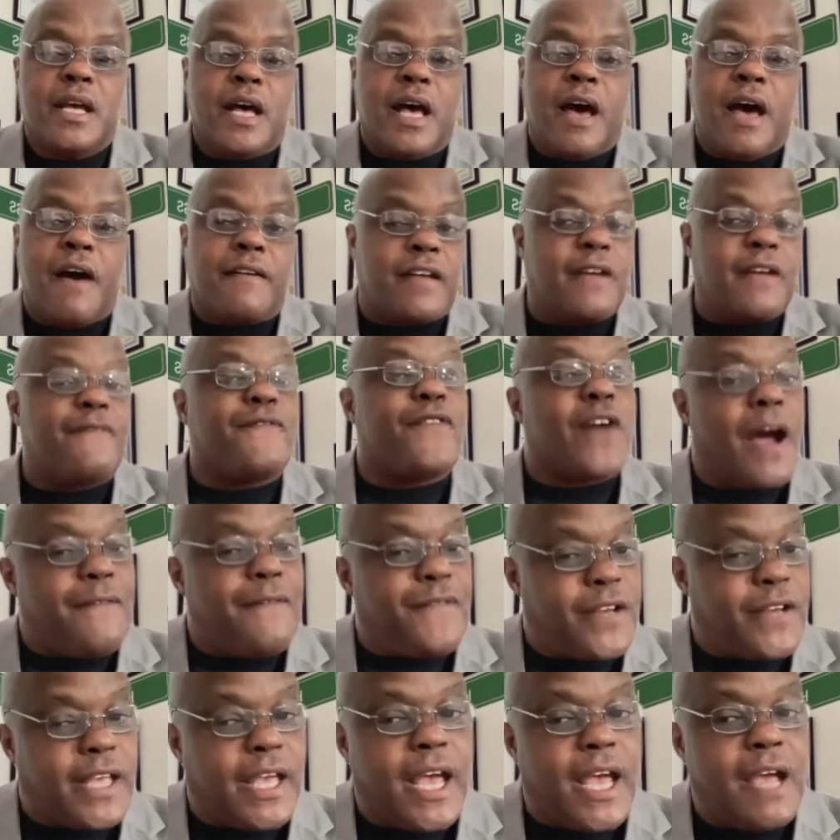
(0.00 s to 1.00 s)
I
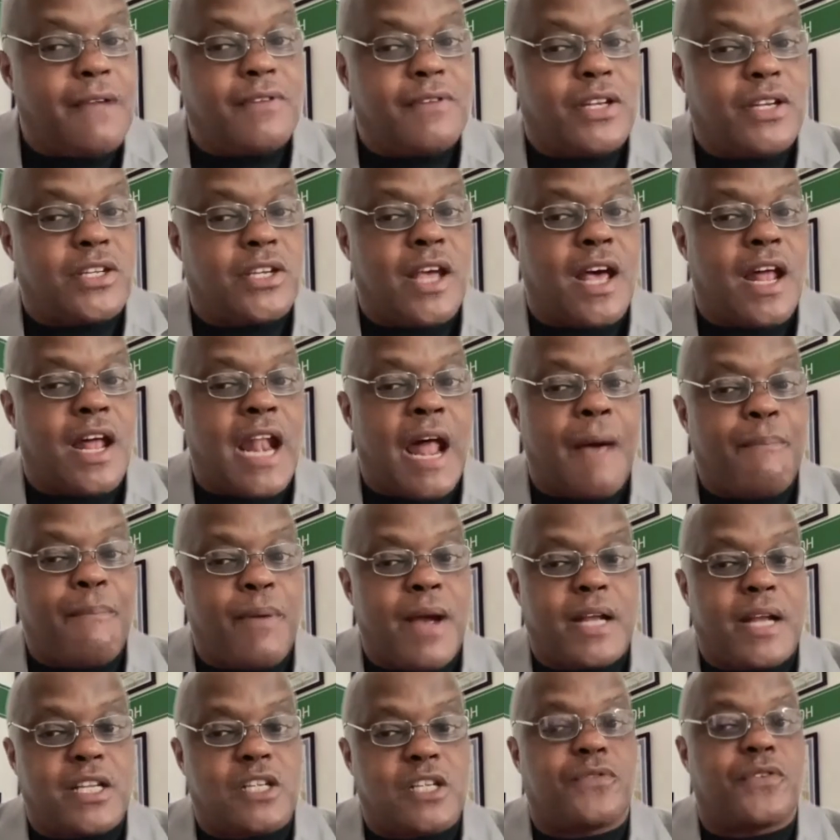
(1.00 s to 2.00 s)
forgave the child. I
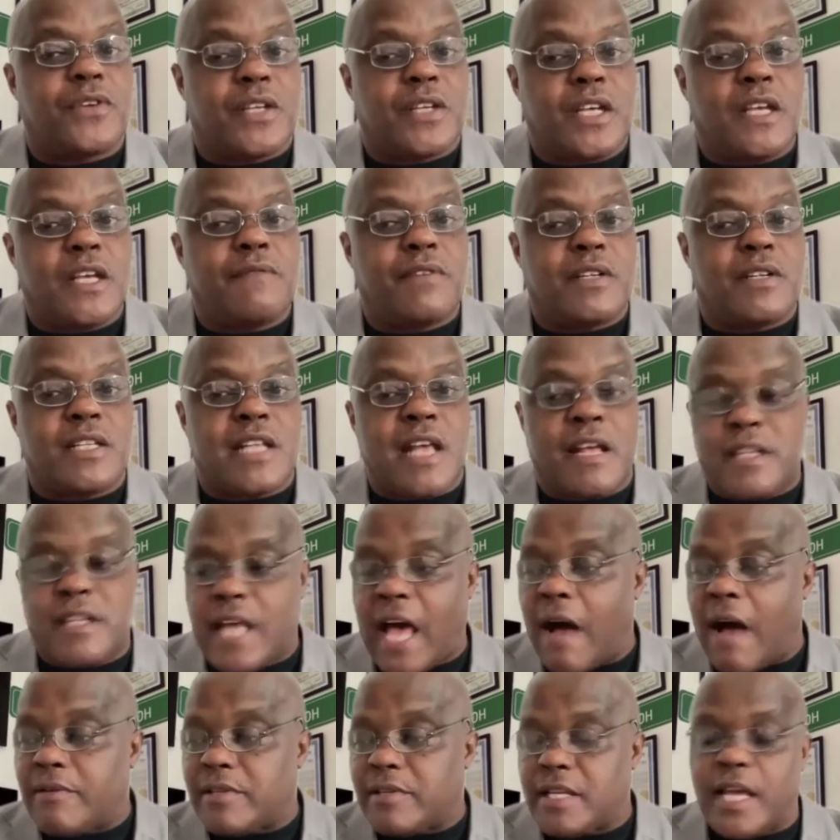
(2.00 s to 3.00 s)
practiced forgiveness.
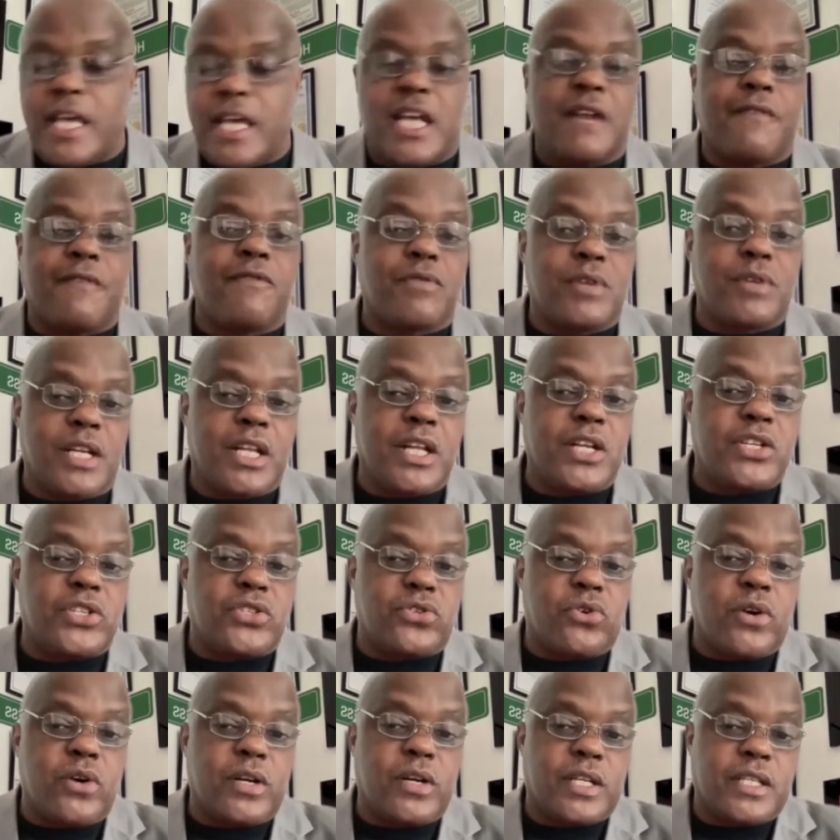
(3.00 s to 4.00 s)
I was the head of a
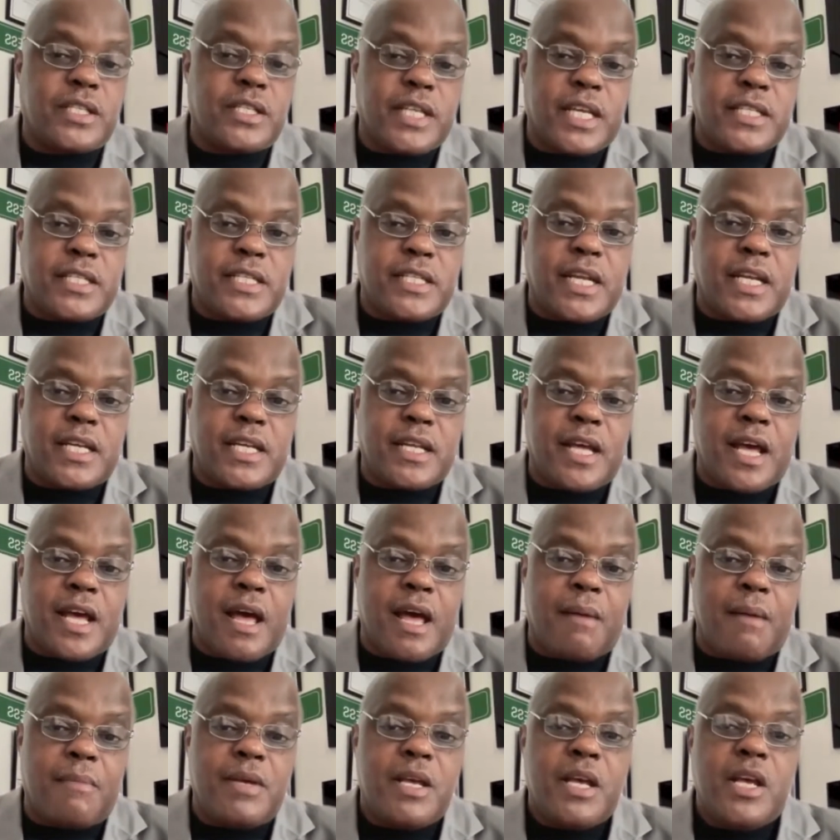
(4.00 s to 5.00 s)
religious organization at the
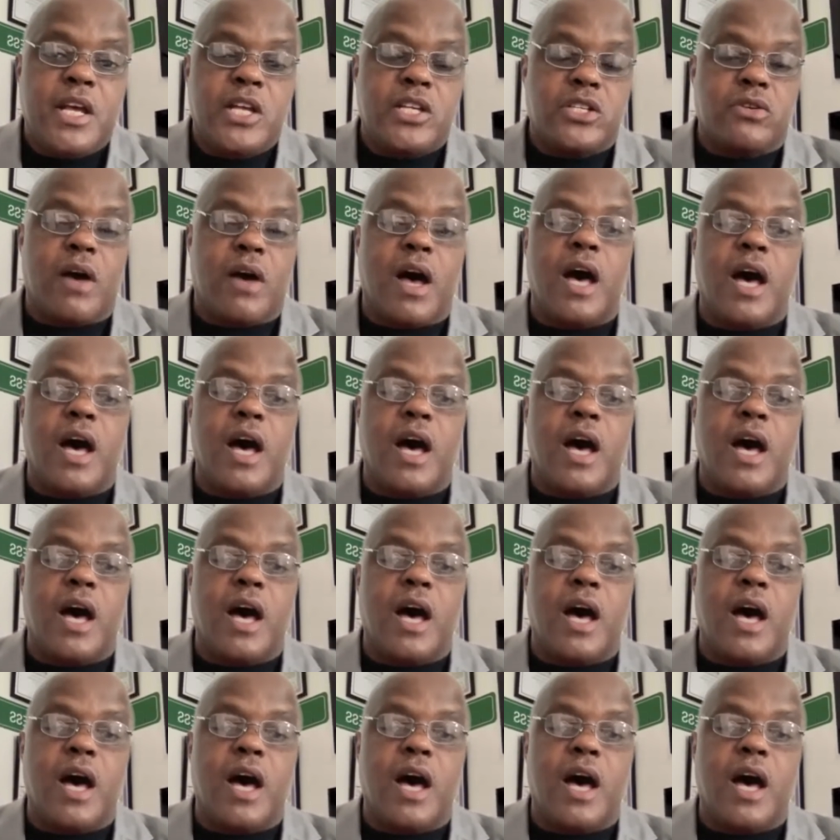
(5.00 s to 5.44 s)
time. So I